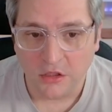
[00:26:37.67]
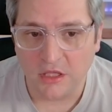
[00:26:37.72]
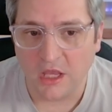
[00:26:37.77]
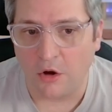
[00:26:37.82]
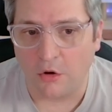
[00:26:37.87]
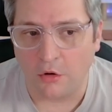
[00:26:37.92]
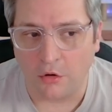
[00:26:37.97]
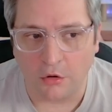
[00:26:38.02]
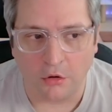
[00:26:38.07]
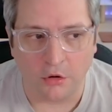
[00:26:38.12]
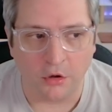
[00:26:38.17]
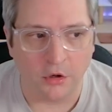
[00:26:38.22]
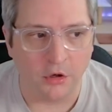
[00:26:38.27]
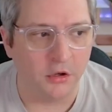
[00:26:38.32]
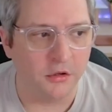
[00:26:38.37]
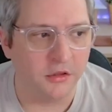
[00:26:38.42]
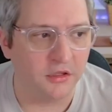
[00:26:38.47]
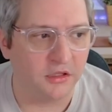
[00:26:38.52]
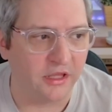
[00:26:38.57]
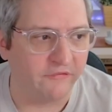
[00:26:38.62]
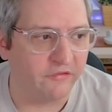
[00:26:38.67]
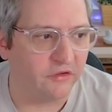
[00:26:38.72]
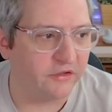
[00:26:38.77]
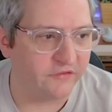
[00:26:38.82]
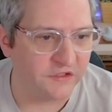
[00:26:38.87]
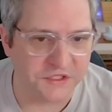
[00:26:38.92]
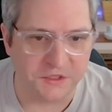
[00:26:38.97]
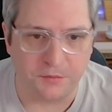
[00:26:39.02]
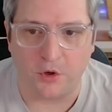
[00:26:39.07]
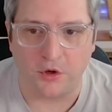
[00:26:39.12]
Yeah, or the level of
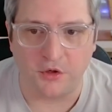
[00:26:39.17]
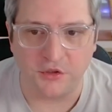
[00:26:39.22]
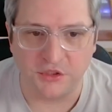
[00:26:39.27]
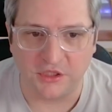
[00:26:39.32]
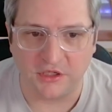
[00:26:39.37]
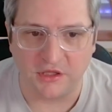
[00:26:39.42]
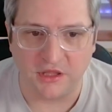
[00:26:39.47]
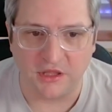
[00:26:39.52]
exposure